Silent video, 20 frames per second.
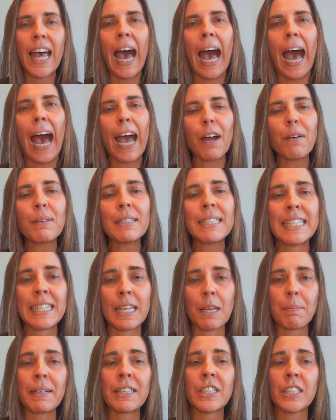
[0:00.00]
I was
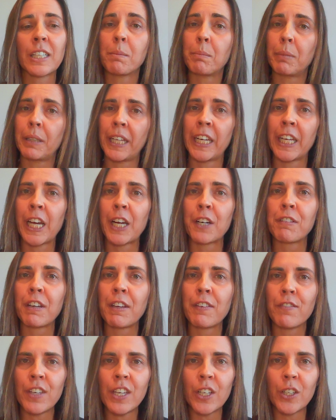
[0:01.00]
deep into completing a
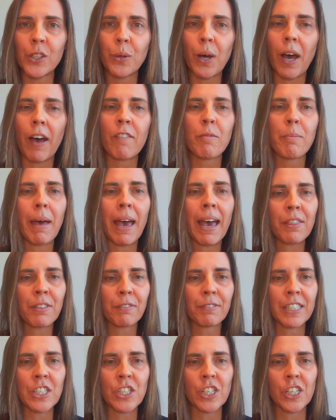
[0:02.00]
review of math
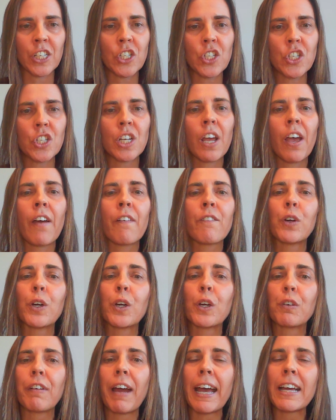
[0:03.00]
research for a
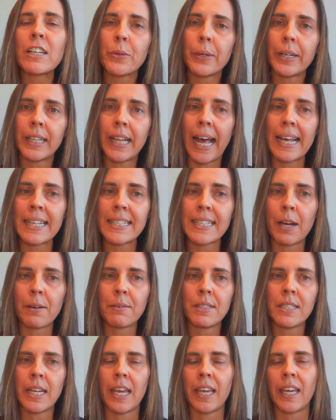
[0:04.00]
graduate class I
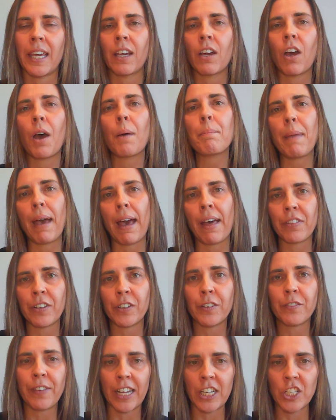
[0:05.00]
was taking on math
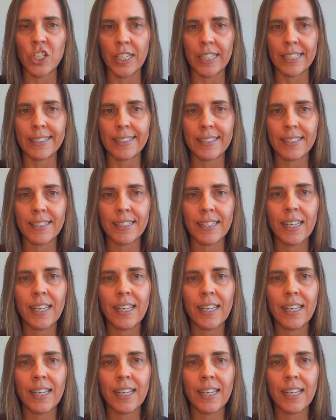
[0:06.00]
interventions.